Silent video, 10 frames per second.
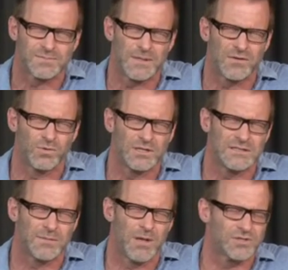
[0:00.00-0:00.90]
It's been a
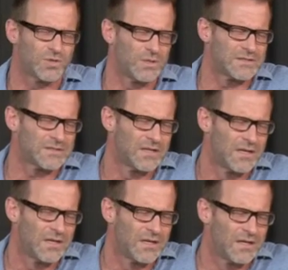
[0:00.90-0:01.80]
really
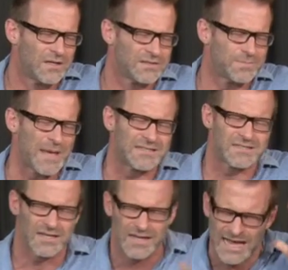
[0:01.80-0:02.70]
tumultuous space,